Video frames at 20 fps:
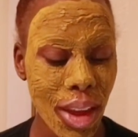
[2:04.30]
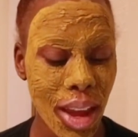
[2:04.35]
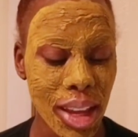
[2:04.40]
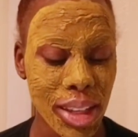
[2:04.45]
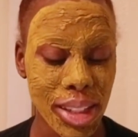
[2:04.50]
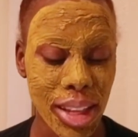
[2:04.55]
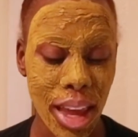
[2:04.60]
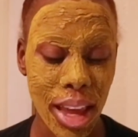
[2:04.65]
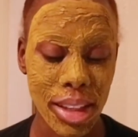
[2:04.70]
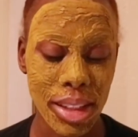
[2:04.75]

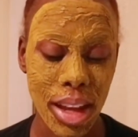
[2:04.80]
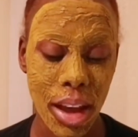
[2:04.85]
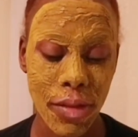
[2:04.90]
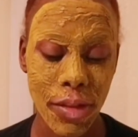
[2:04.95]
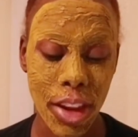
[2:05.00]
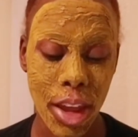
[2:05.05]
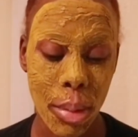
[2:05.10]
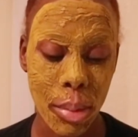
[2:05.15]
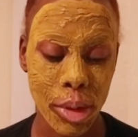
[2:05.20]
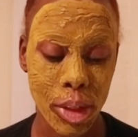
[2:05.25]
is an
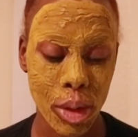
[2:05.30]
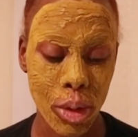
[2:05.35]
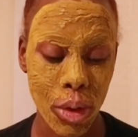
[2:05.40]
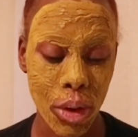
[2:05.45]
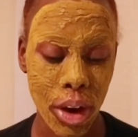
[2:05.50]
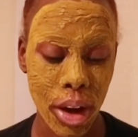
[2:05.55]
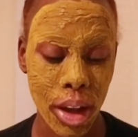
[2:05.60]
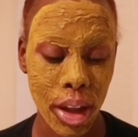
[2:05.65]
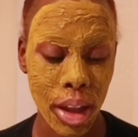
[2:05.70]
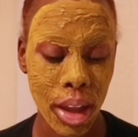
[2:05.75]

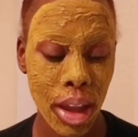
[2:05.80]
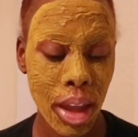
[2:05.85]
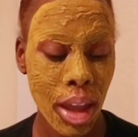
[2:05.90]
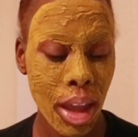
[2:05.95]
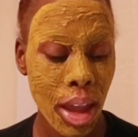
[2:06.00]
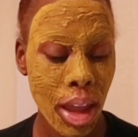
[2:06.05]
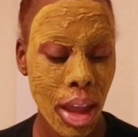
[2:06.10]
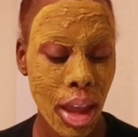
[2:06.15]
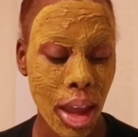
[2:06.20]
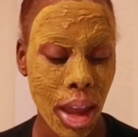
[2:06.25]
anti-inflammatory
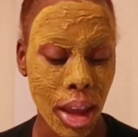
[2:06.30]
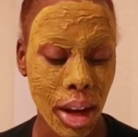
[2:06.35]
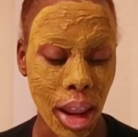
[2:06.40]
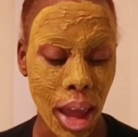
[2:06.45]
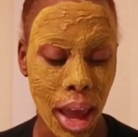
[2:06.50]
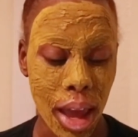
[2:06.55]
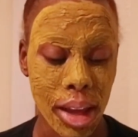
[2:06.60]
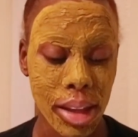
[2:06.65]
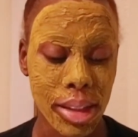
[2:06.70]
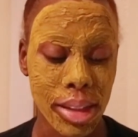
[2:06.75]
and
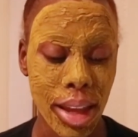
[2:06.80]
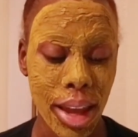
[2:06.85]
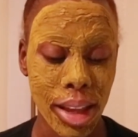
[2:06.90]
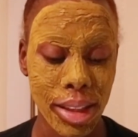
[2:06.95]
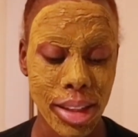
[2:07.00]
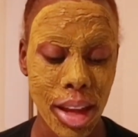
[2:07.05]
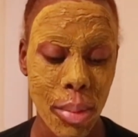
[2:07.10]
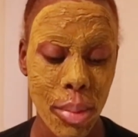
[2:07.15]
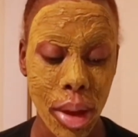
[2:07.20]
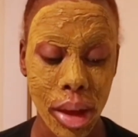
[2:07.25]
has
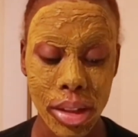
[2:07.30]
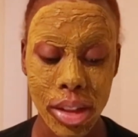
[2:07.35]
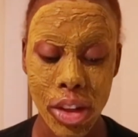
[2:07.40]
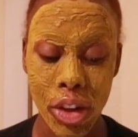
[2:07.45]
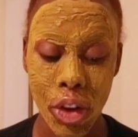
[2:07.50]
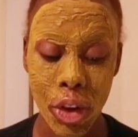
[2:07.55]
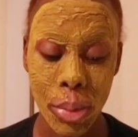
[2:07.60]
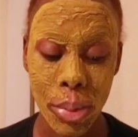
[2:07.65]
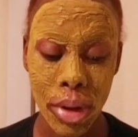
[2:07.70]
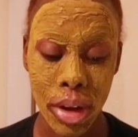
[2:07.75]

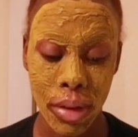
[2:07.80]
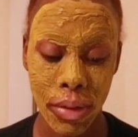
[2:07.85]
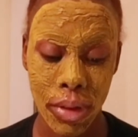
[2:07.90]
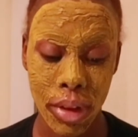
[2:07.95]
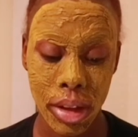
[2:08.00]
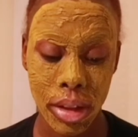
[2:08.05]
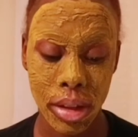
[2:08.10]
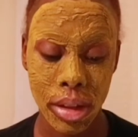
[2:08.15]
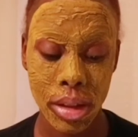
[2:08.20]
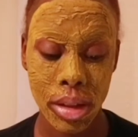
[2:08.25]
antibacterial
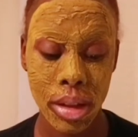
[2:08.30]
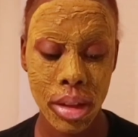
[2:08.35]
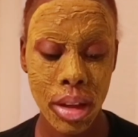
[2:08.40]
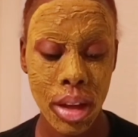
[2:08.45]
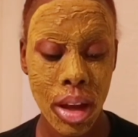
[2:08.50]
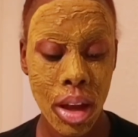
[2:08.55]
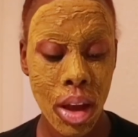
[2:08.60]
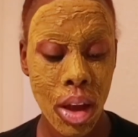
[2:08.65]
benefits